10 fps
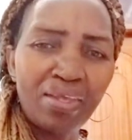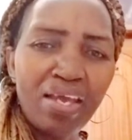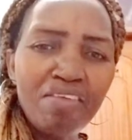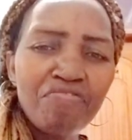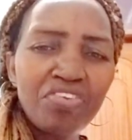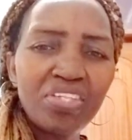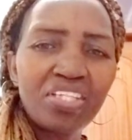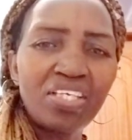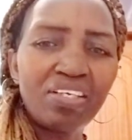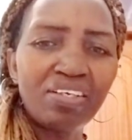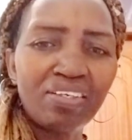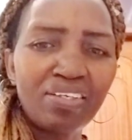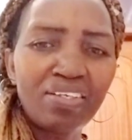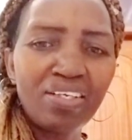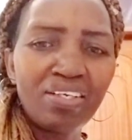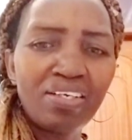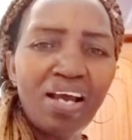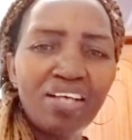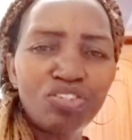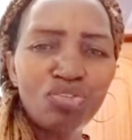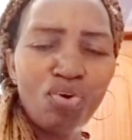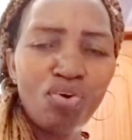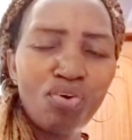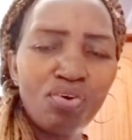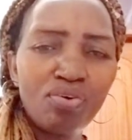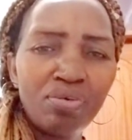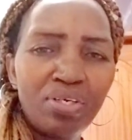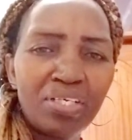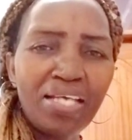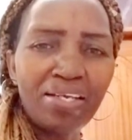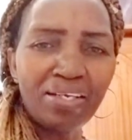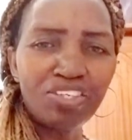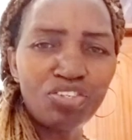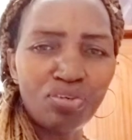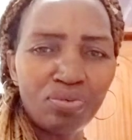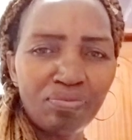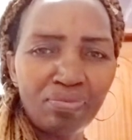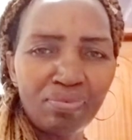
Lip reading: Everything has no direction.